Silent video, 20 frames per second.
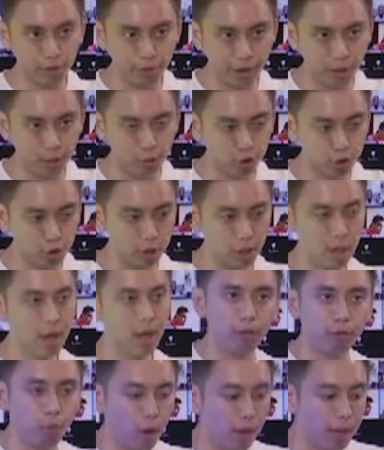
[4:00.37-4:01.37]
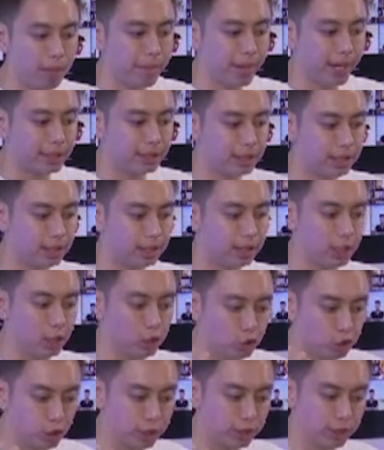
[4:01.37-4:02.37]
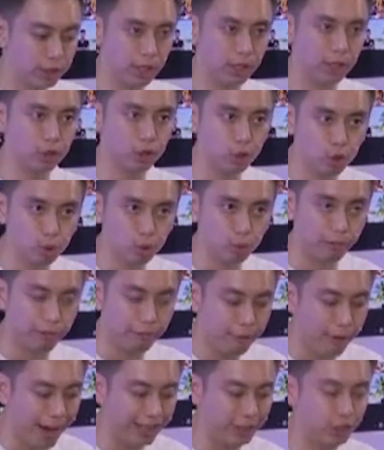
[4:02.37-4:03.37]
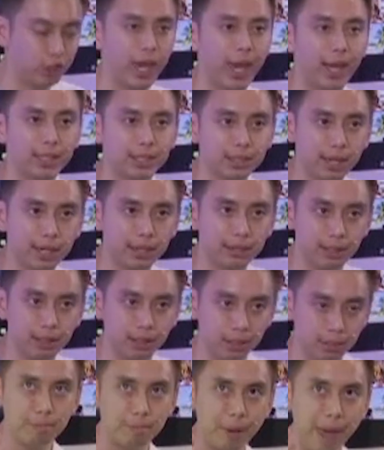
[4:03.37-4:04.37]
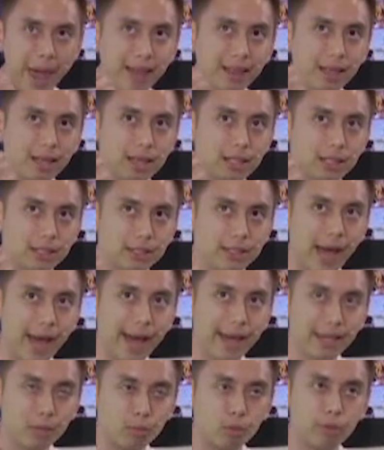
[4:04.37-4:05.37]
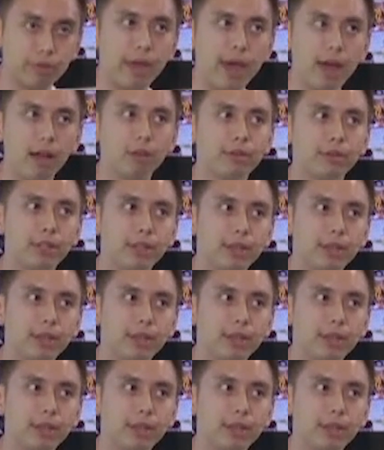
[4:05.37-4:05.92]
red ocean. What makes this interesting, new, fresh, exciting? Balanced diet with healthy